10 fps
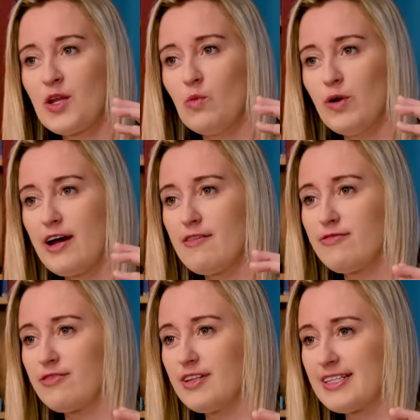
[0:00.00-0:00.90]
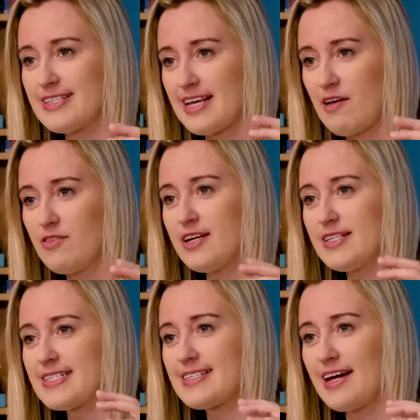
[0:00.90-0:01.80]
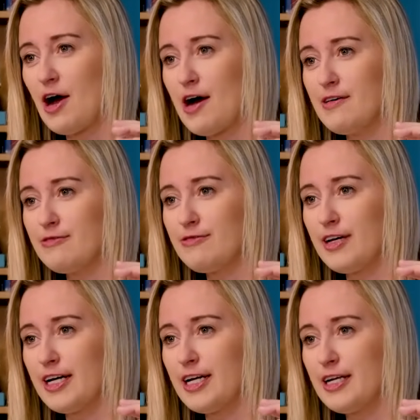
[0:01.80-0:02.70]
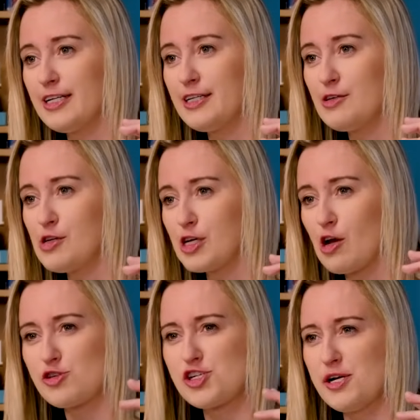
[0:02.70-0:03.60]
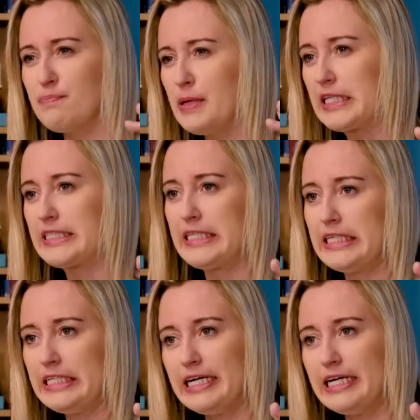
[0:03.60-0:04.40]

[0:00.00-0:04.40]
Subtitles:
we have this evidence of negotiability.